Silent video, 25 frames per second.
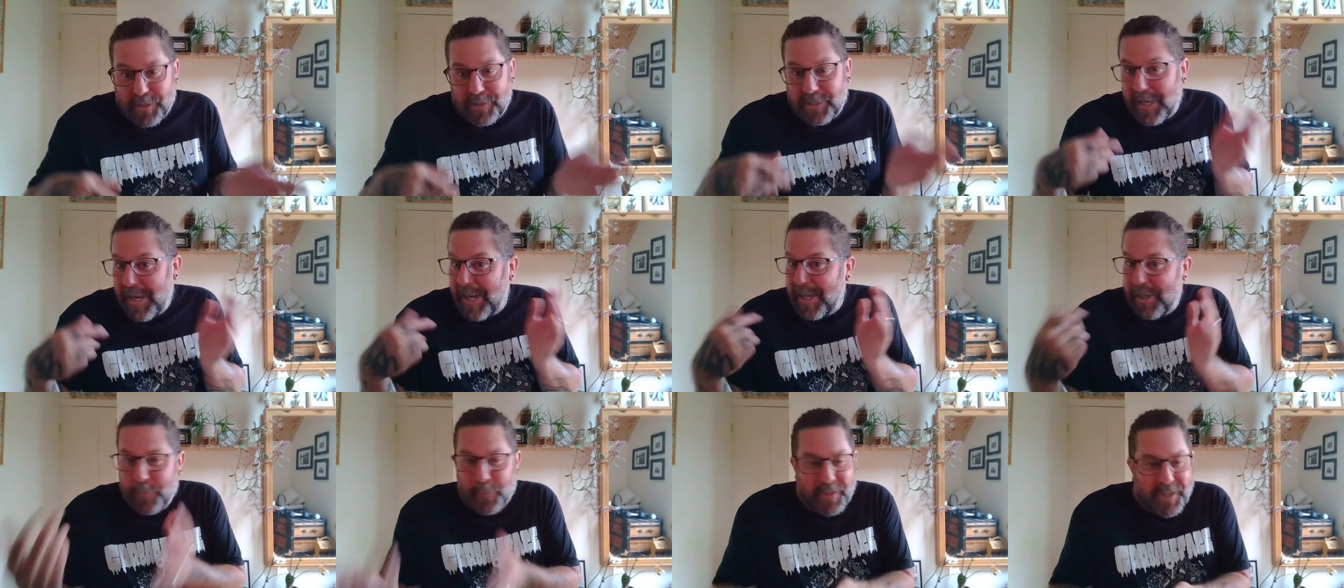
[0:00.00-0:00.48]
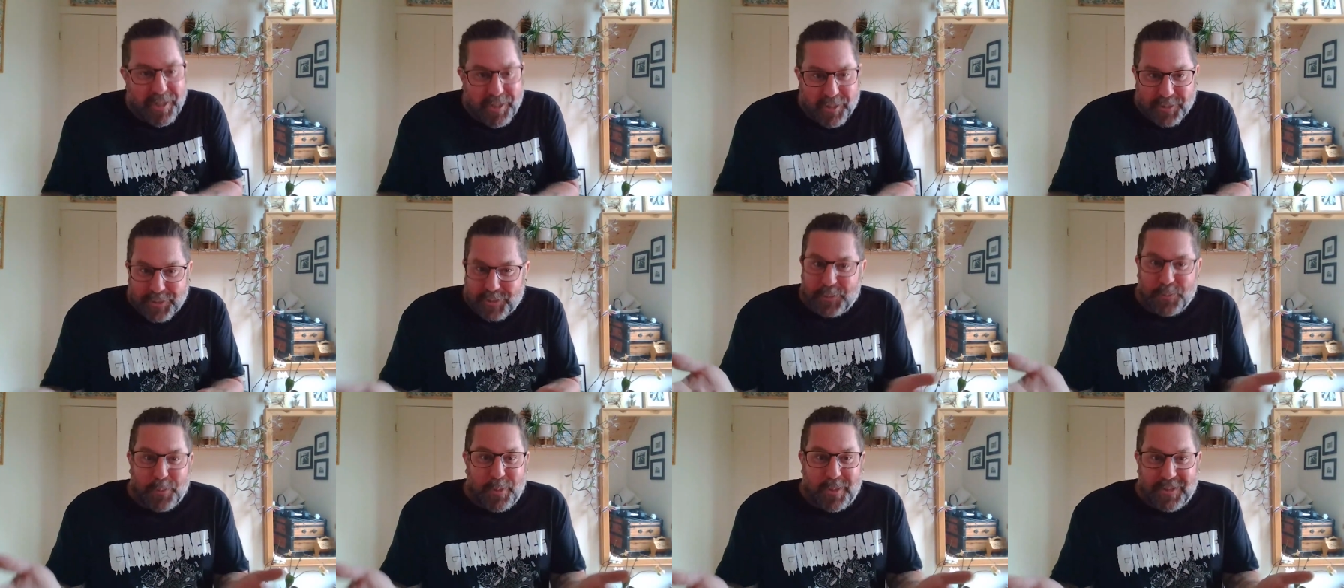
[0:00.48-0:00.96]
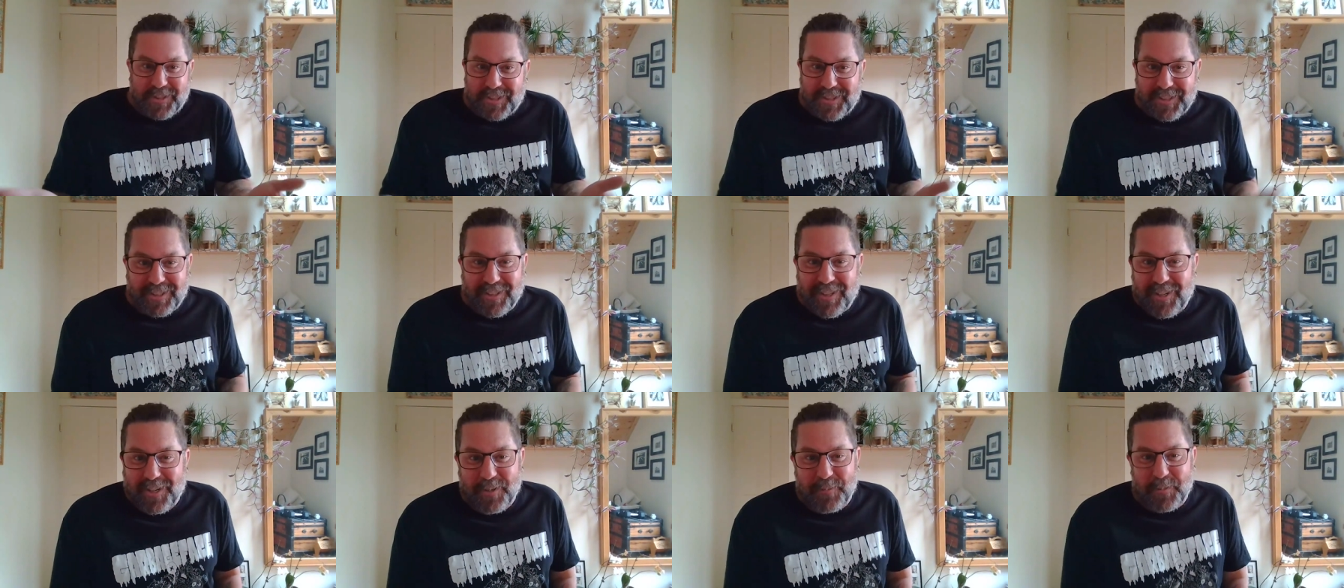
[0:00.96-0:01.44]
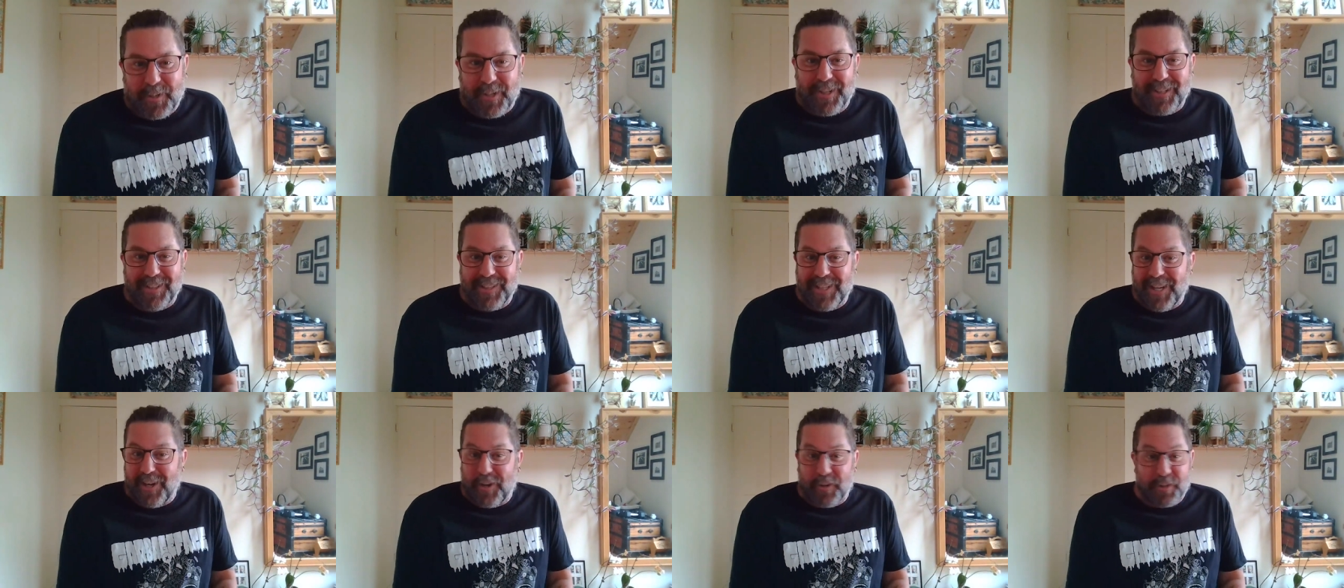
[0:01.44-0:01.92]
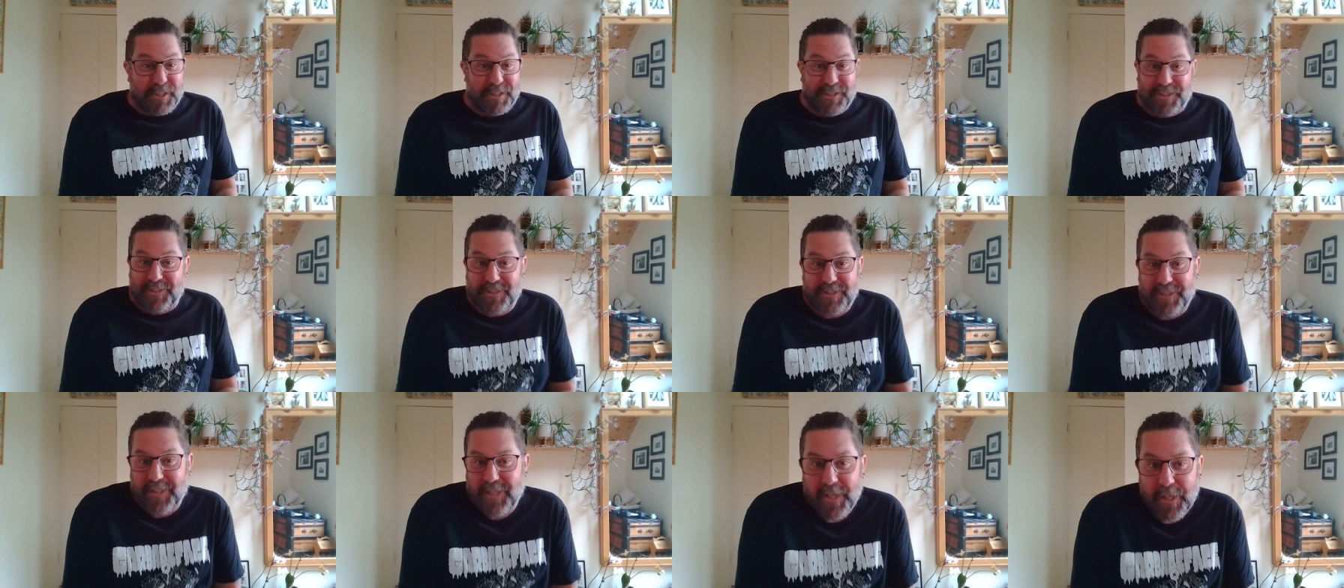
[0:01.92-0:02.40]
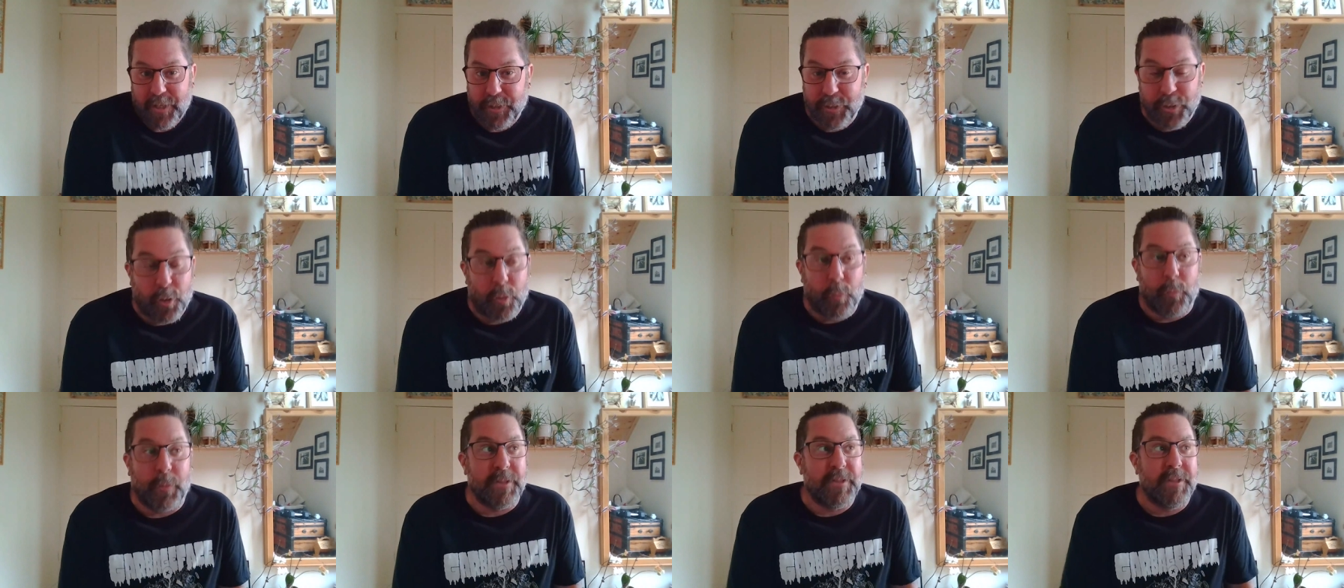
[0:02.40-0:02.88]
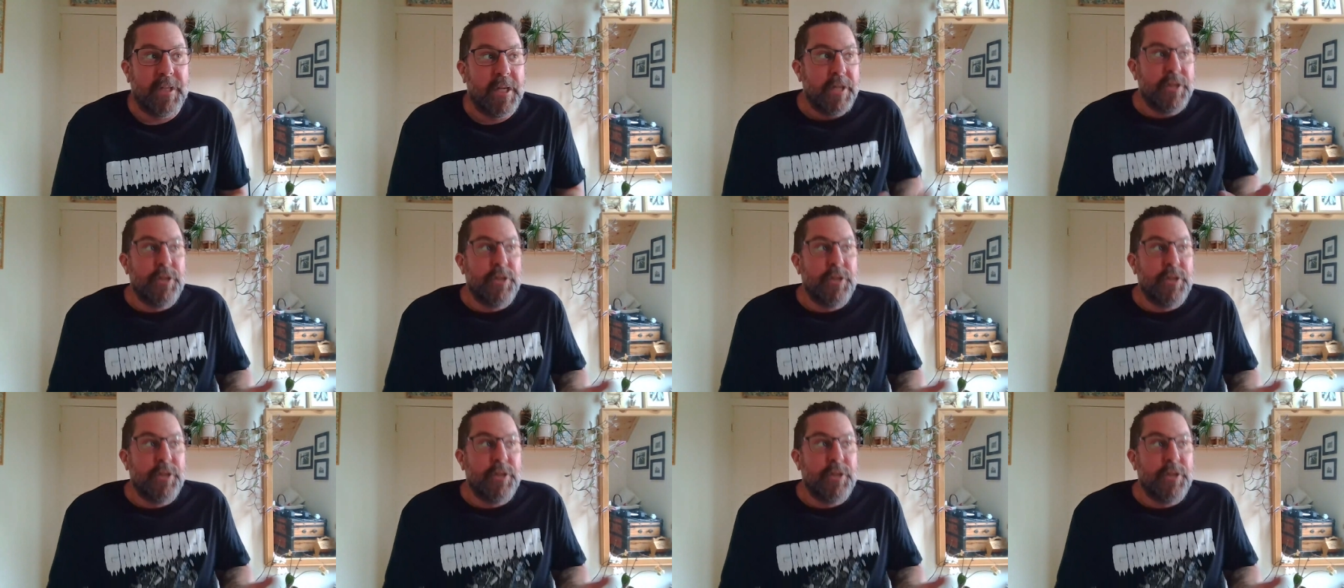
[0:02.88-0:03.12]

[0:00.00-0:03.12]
to anyone else who wants to talk about it now, because no one, yeah.